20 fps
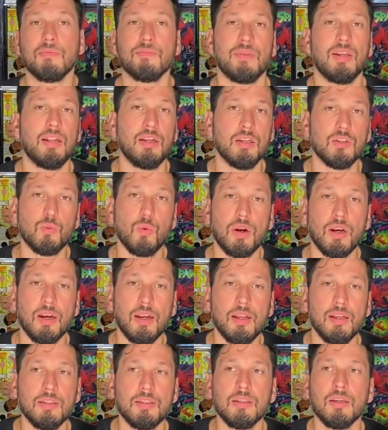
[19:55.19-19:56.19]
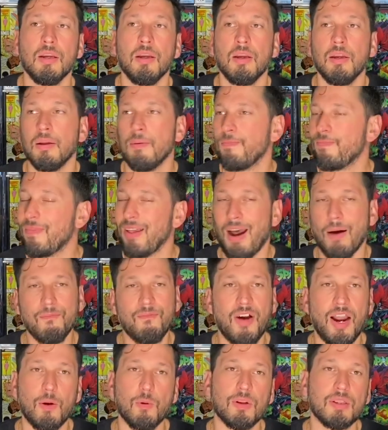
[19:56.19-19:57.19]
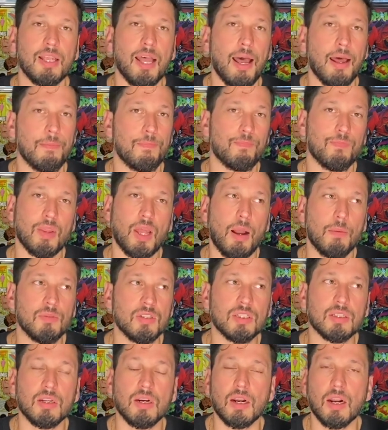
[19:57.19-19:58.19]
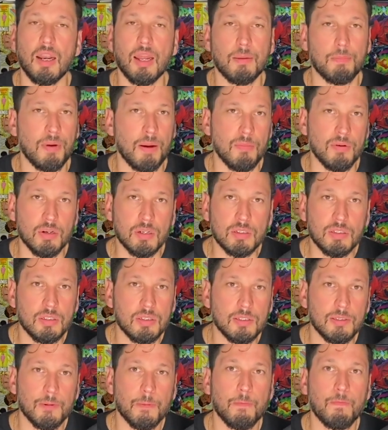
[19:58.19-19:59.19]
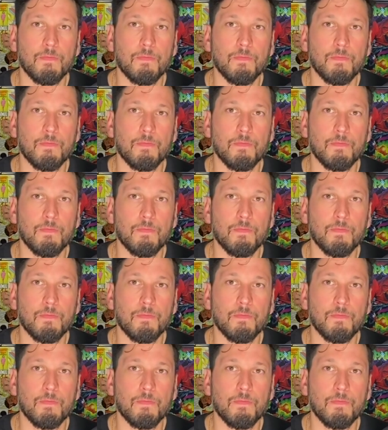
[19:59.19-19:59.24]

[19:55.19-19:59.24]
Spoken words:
It is what it is. I'm fine with that. I'm just going to collect my books.